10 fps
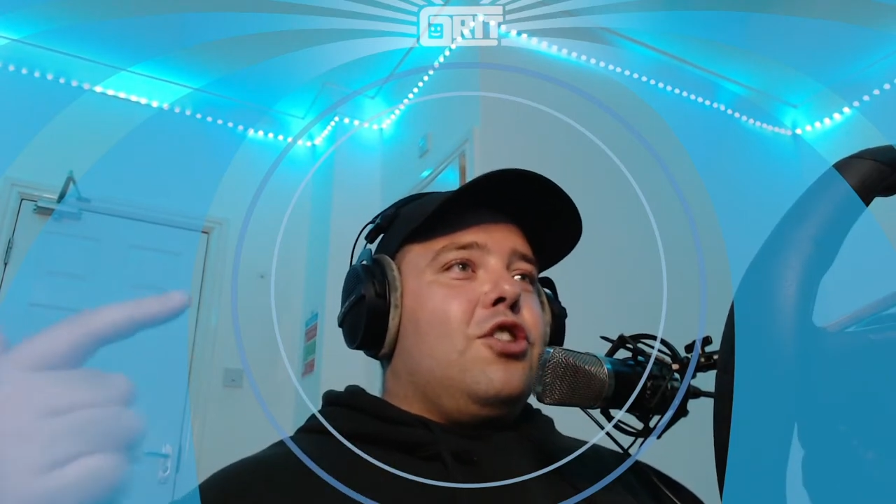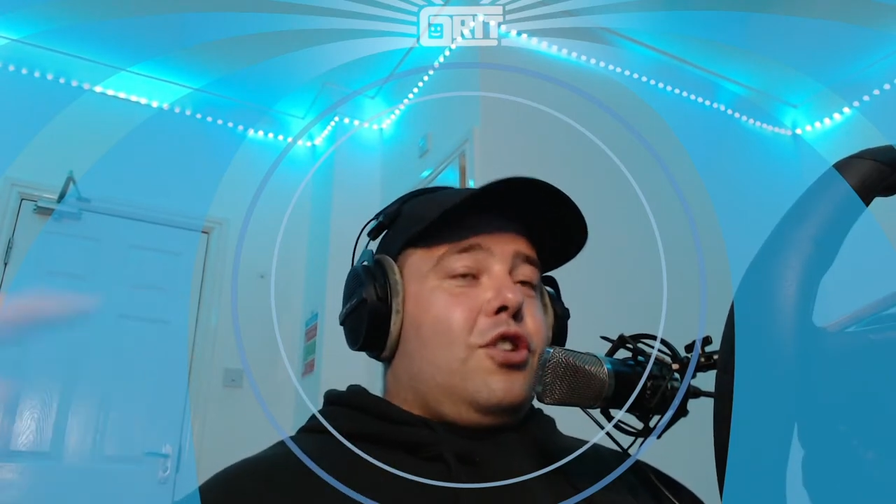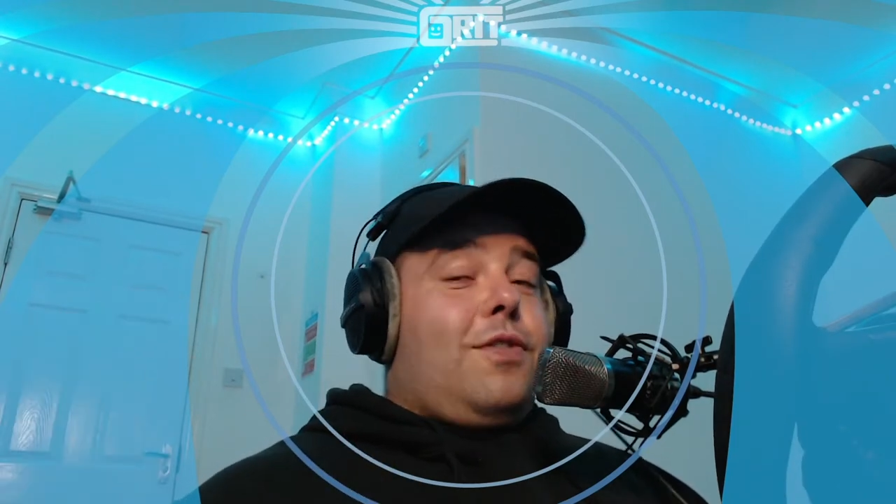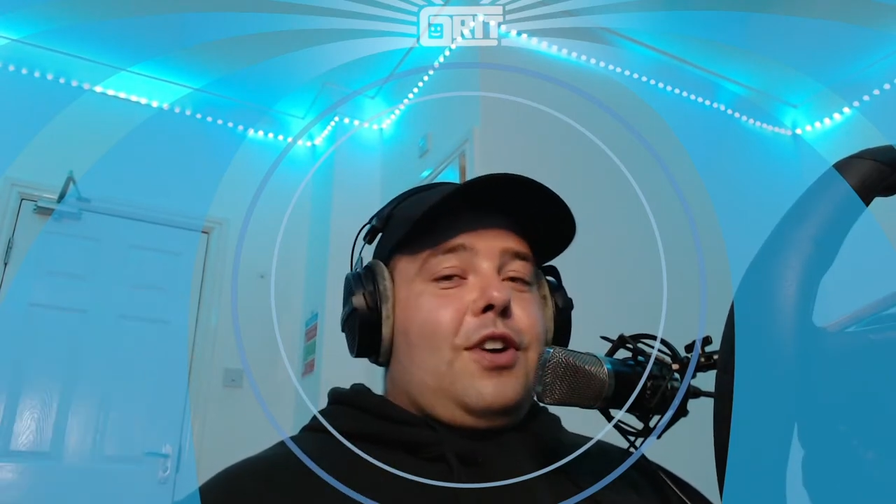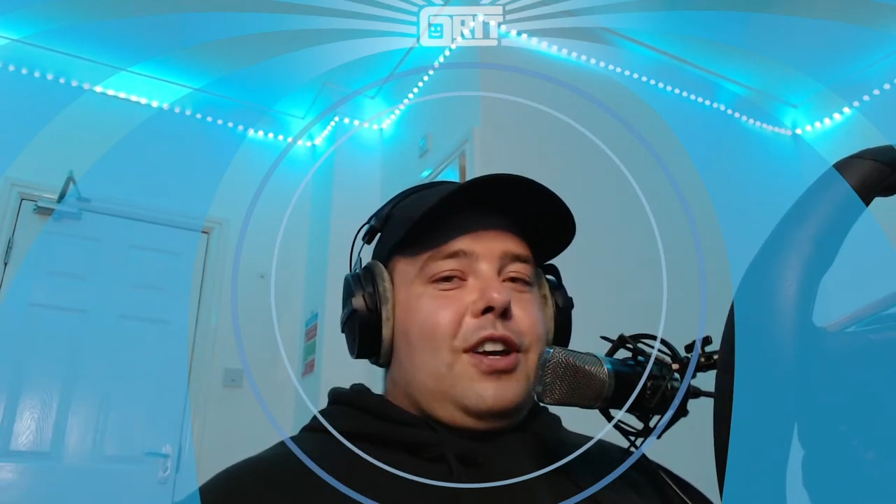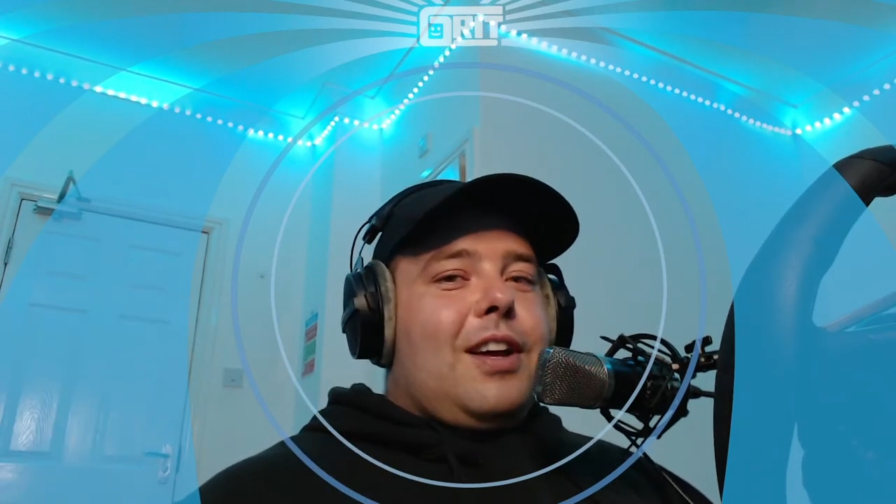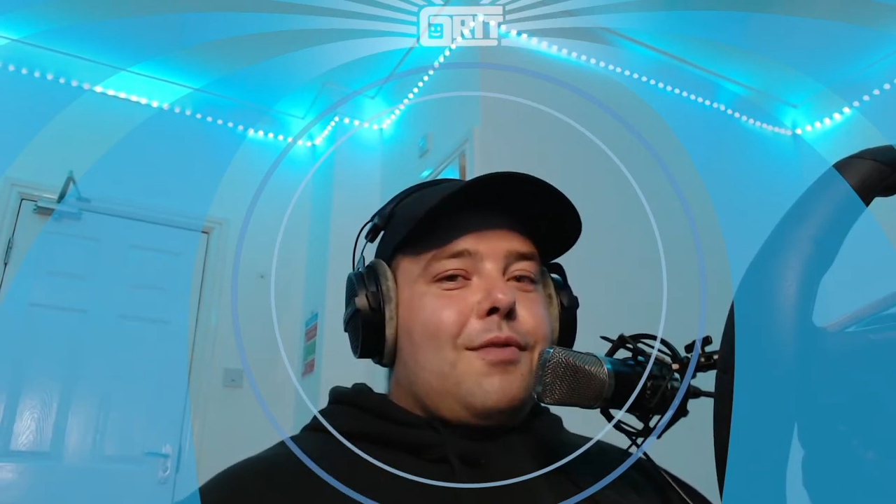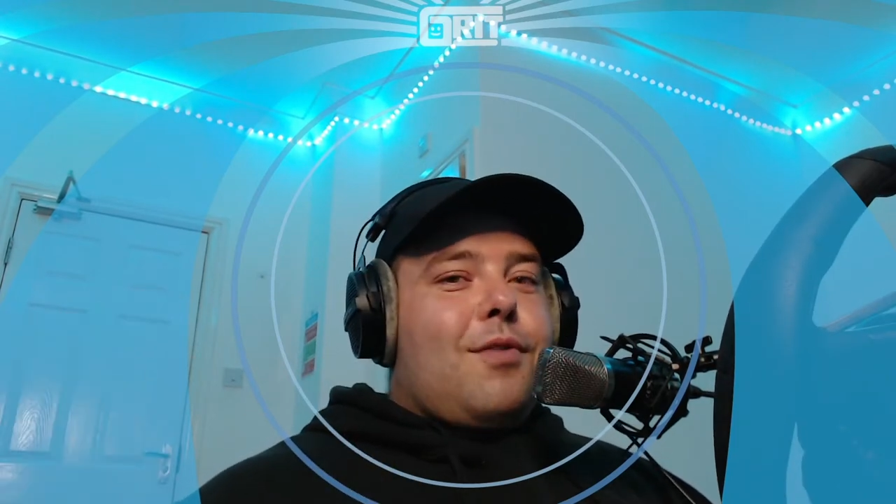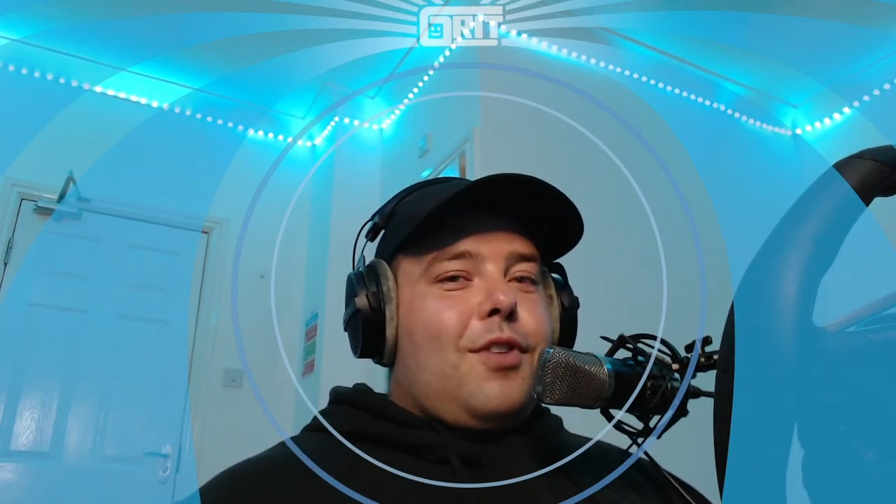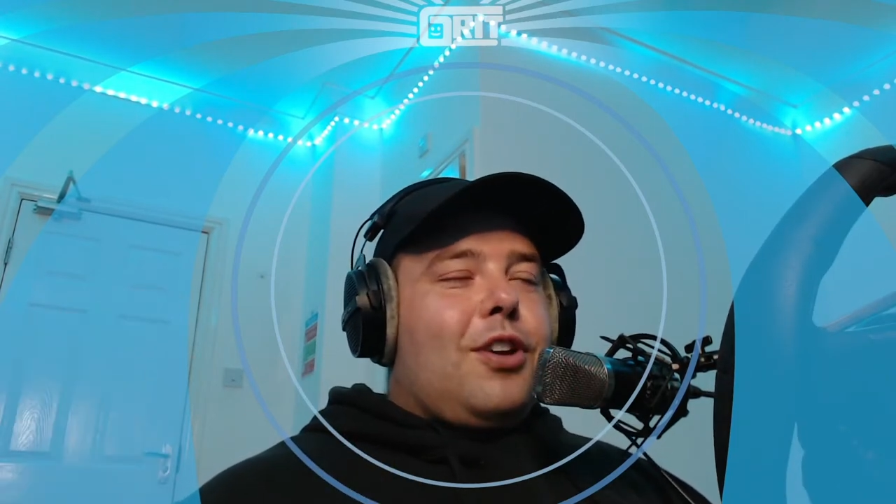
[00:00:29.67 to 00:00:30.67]
Just fucking
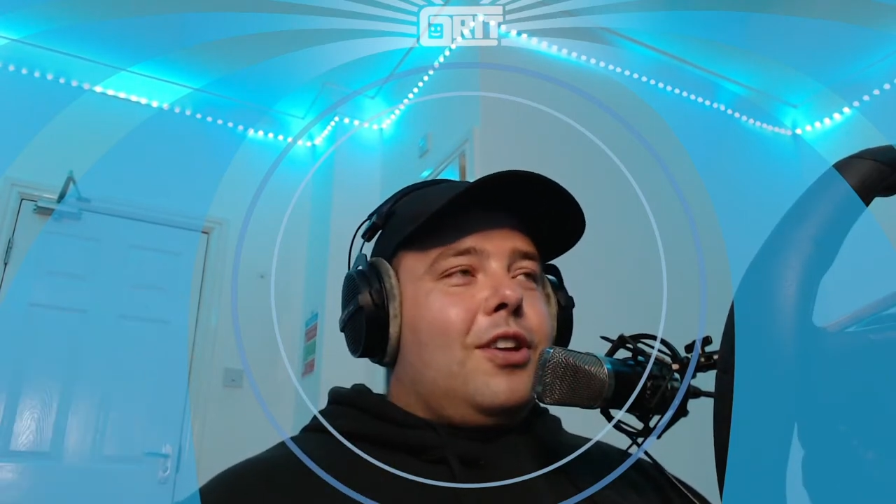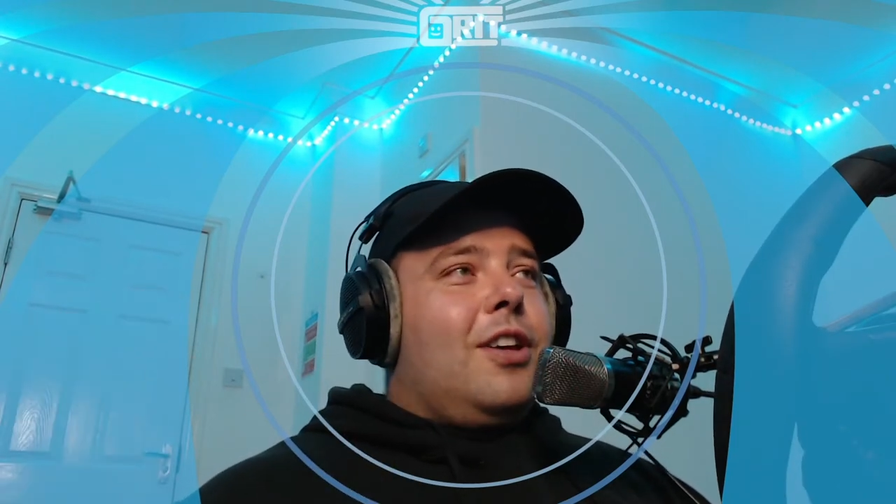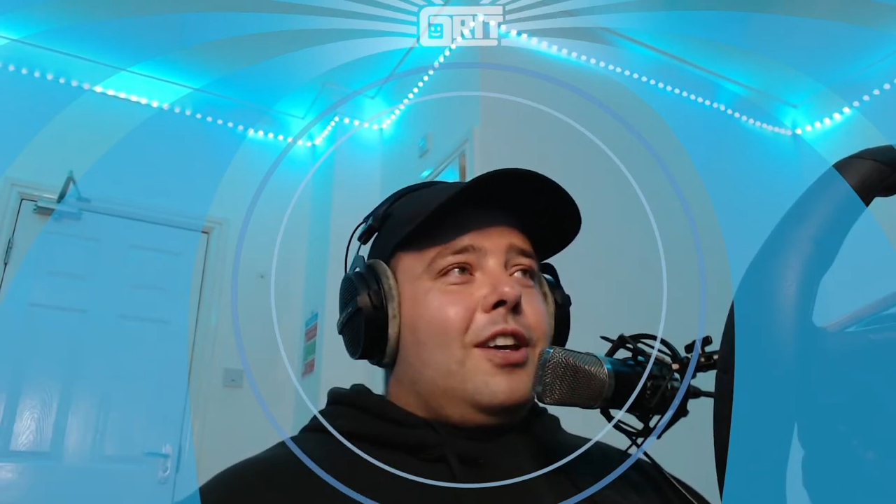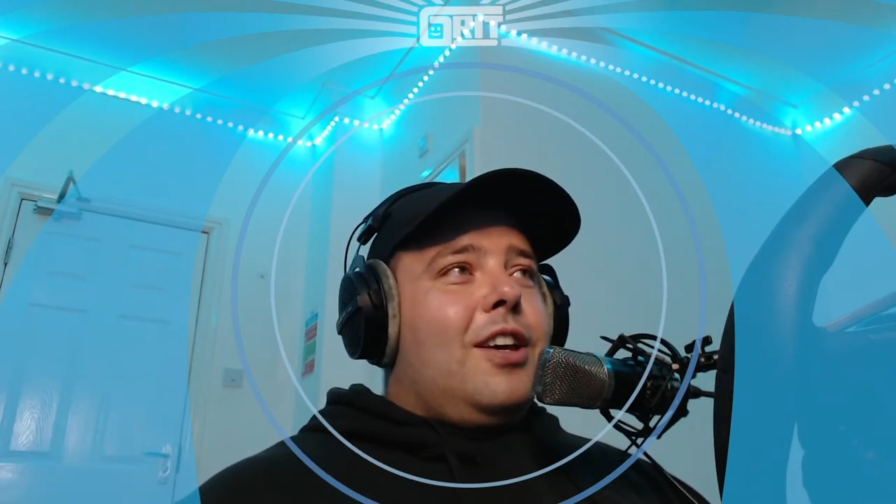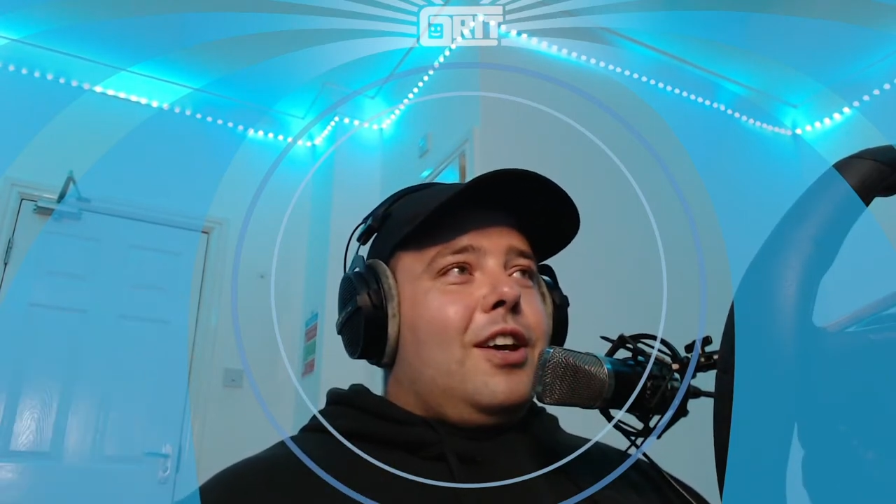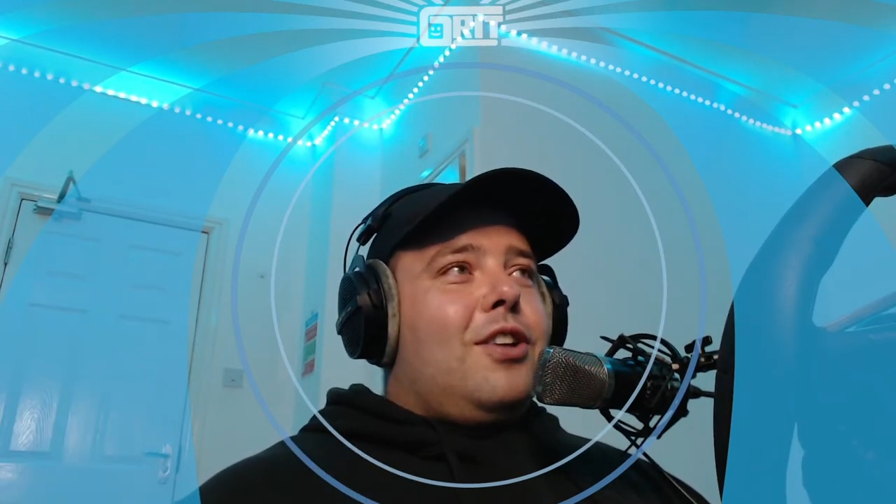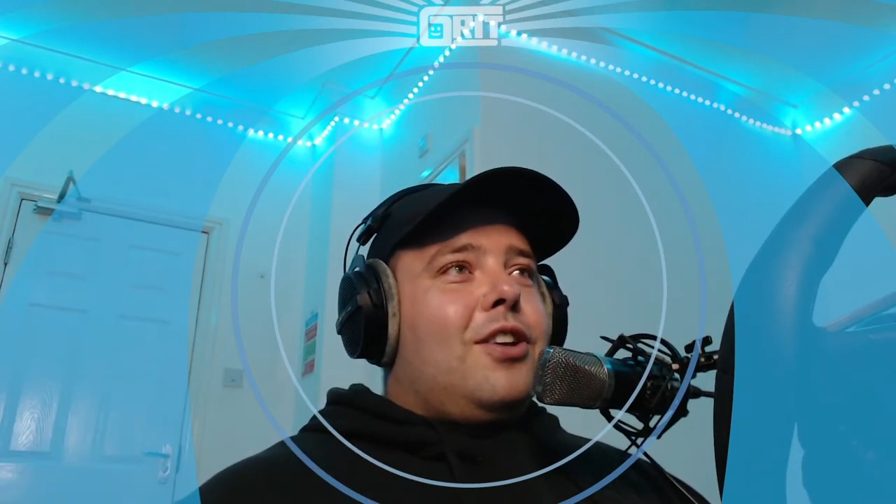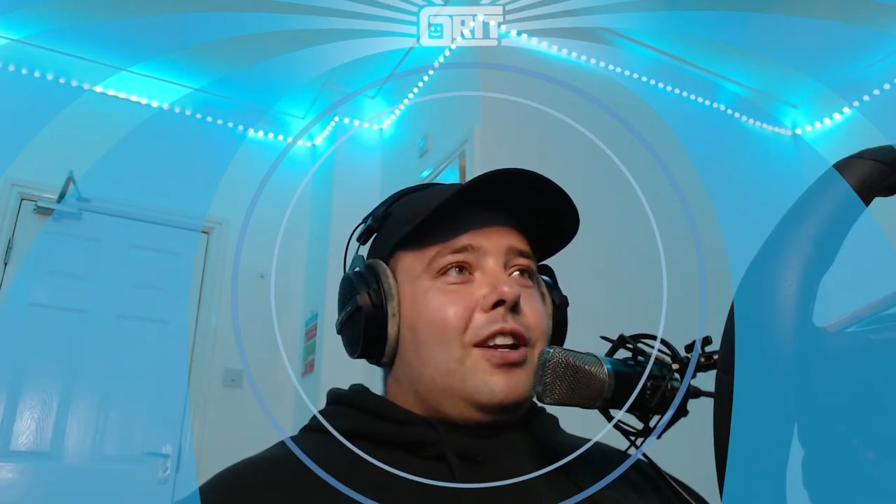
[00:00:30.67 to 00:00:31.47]
having fun. And